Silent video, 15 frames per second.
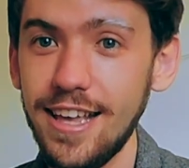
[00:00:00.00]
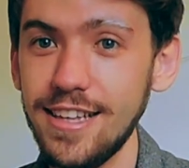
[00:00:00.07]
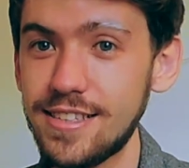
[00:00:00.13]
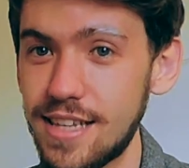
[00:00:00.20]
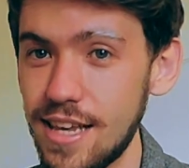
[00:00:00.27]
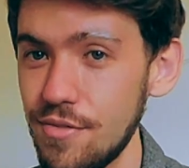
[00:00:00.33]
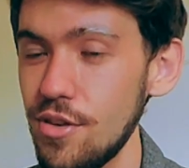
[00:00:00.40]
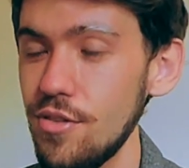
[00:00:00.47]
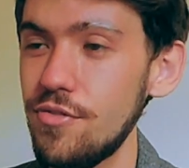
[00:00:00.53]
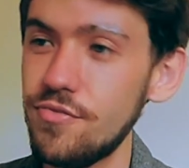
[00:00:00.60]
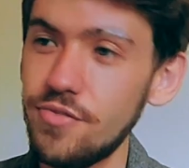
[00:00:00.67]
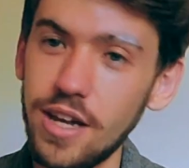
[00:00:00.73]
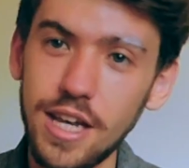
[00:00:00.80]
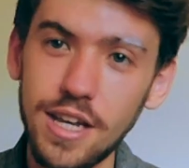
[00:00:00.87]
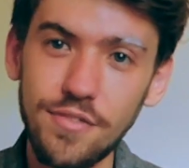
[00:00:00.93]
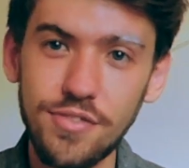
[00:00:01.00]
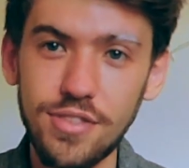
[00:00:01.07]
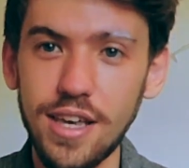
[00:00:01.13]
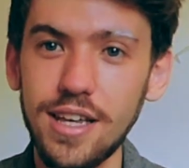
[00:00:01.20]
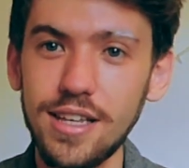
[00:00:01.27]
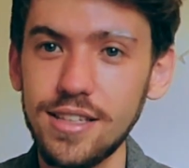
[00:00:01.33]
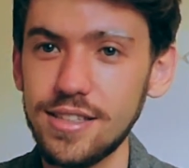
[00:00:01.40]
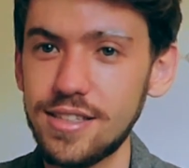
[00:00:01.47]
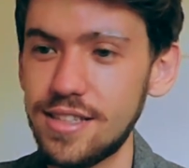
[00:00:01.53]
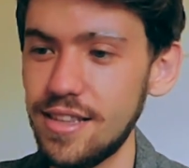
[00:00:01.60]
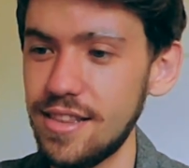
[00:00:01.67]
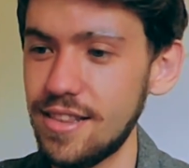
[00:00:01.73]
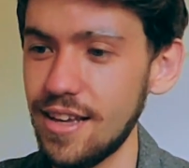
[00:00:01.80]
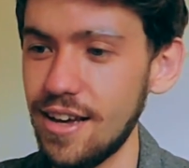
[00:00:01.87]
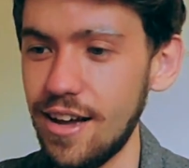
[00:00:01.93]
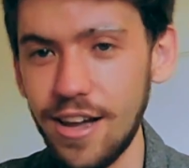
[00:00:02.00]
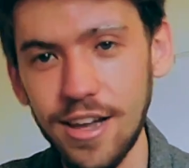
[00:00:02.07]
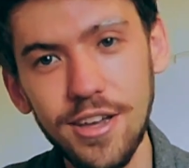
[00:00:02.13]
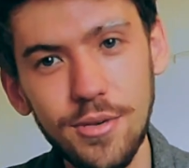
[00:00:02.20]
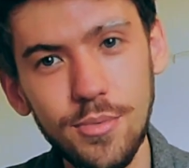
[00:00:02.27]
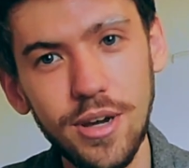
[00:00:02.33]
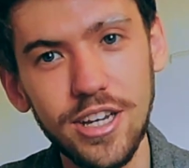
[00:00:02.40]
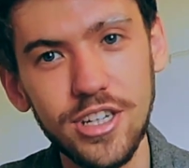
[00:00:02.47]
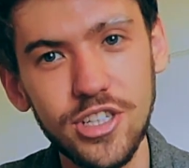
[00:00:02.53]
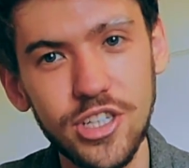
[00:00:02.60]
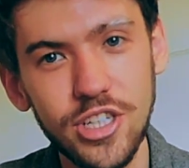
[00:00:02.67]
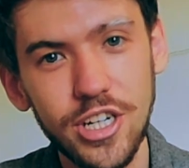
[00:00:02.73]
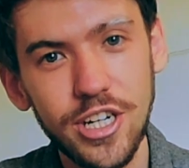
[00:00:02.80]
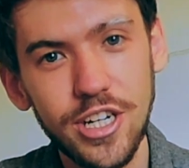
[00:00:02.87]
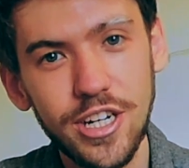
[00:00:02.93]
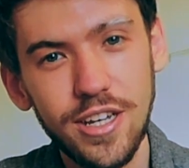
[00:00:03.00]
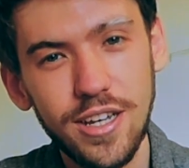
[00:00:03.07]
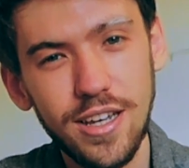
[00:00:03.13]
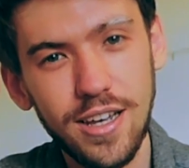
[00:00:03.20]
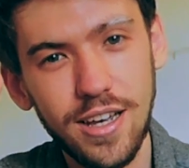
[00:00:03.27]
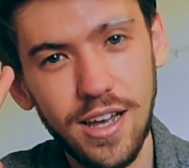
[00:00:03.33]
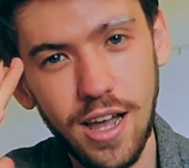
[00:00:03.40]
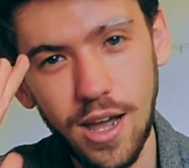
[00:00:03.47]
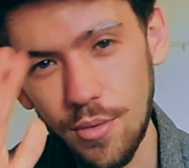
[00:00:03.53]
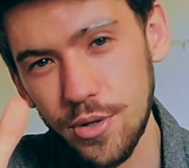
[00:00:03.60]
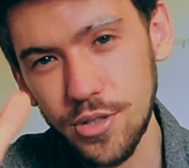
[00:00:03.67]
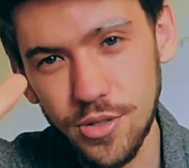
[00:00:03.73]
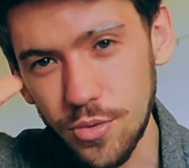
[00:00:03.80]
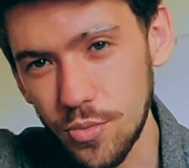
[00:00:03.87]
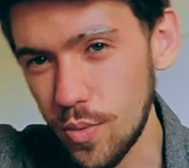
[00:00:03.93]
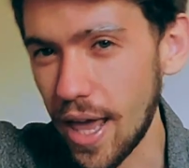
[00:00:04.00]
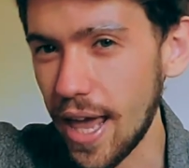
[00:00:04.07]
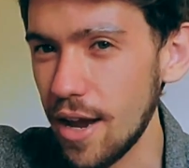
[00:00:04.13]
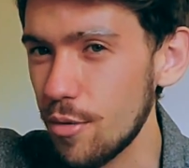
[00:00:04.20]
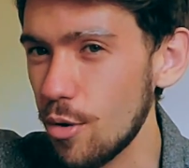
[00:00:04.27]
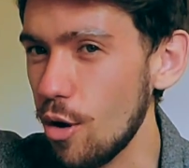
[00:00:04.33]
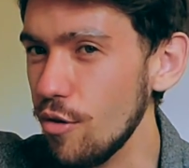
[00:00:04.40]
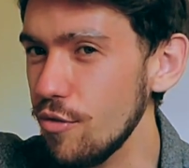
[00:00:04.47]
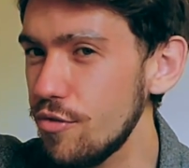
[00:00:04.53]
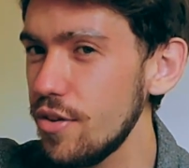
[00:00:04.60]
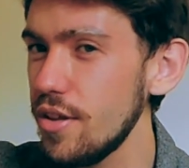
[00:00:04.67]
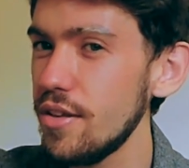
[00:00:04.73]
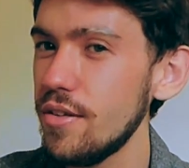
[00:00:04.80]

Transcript: is give you 5 things that I wish I was aware of,